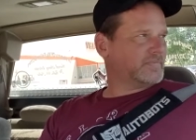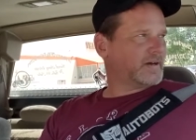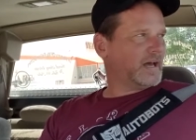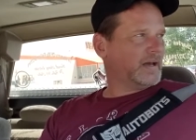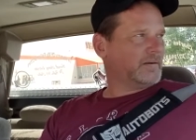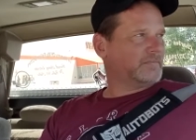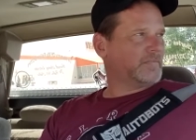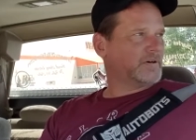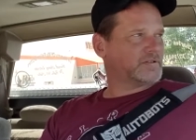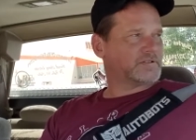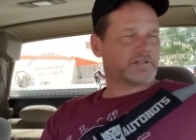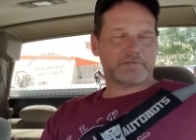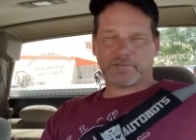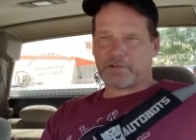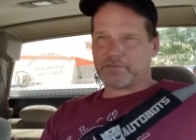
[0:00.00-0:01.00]
I
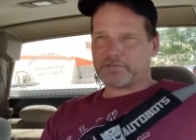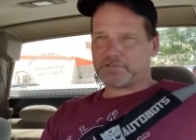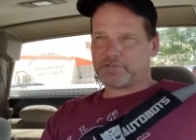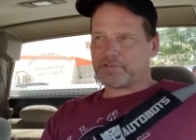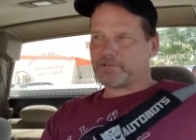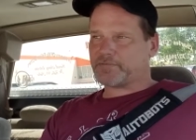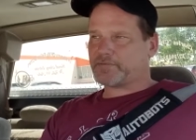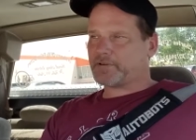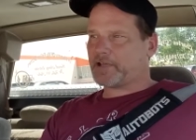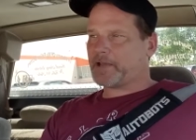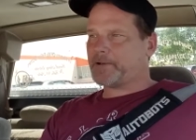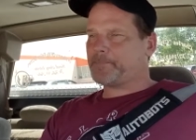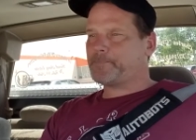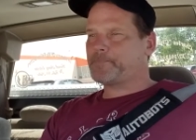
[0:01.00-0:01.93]
mostly was always looking for that.